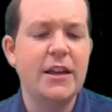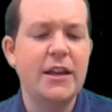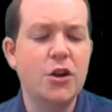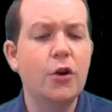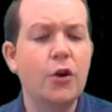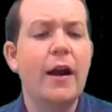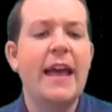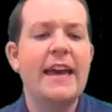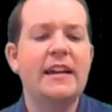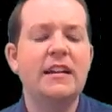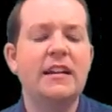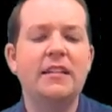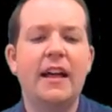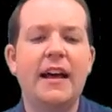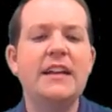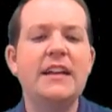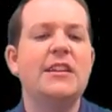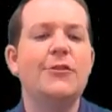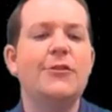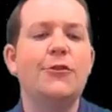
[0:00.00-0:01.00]
you're
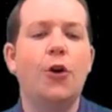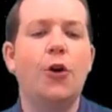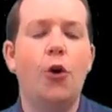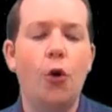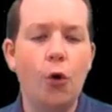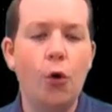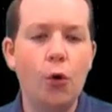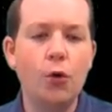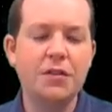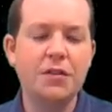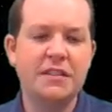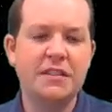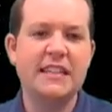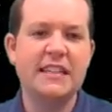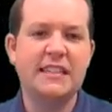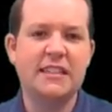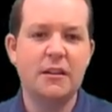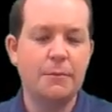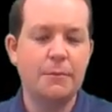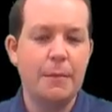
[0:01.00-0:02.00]
analyzing the whole
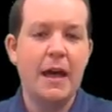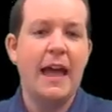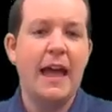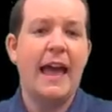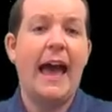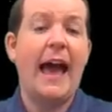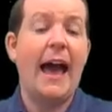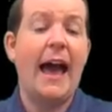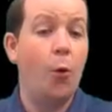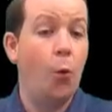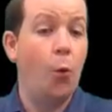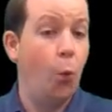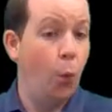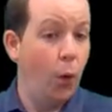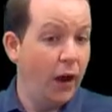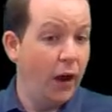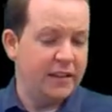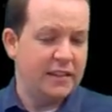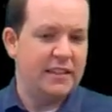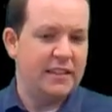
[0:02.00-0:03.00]
system at
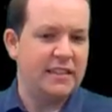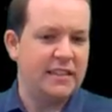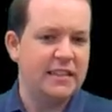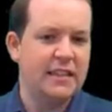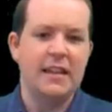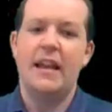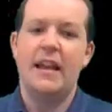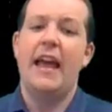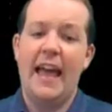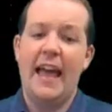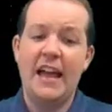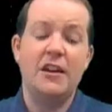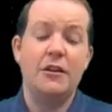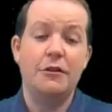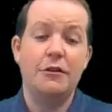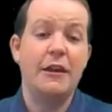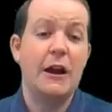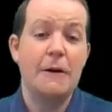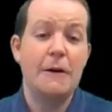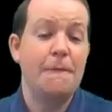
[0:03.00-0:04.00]
once, and
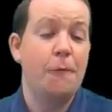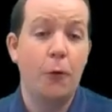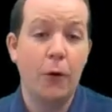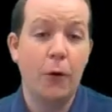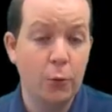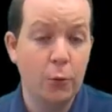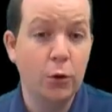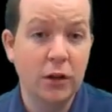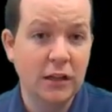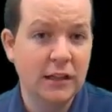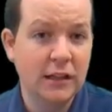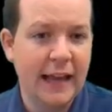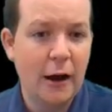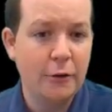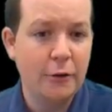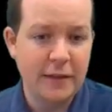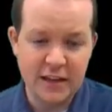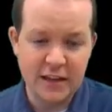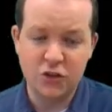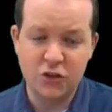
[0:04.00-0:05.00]
therefore it will
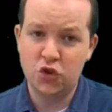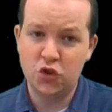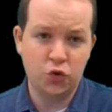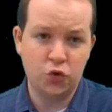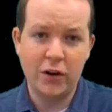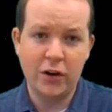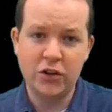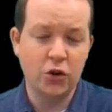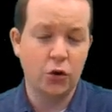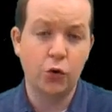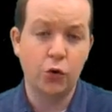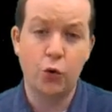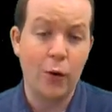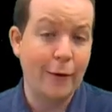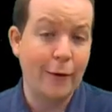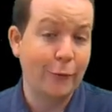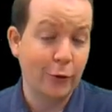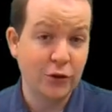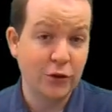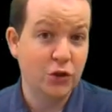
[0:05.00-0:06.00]
allow the instructor or
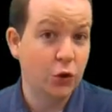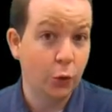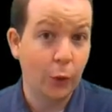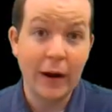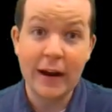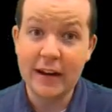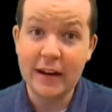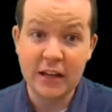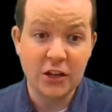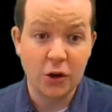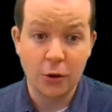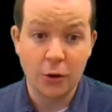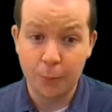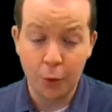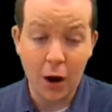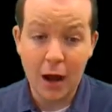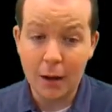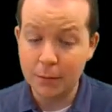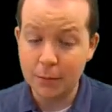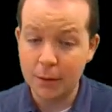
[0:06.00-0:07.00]
whoever is grading your
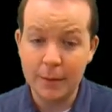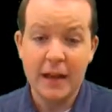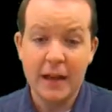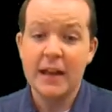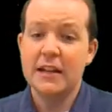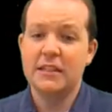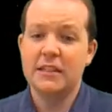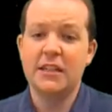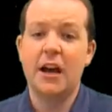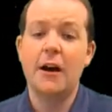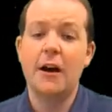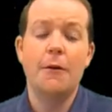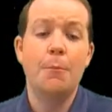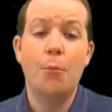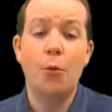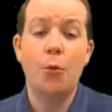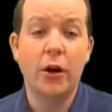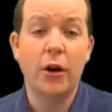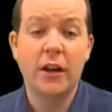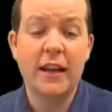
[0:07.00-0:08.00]
problem to
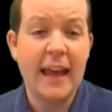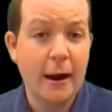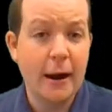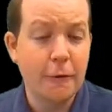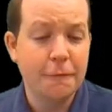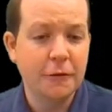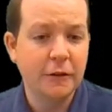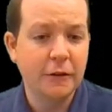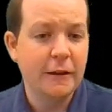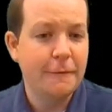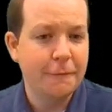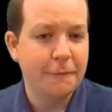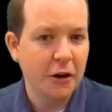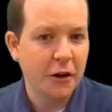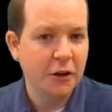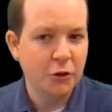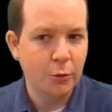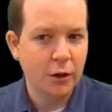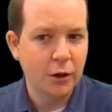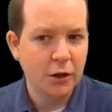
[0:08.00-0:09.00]
more carefully
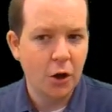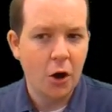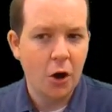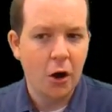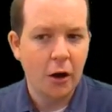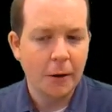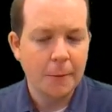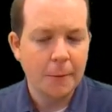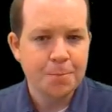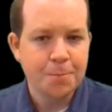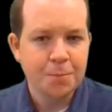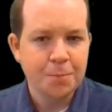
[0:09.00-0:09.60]
follow along.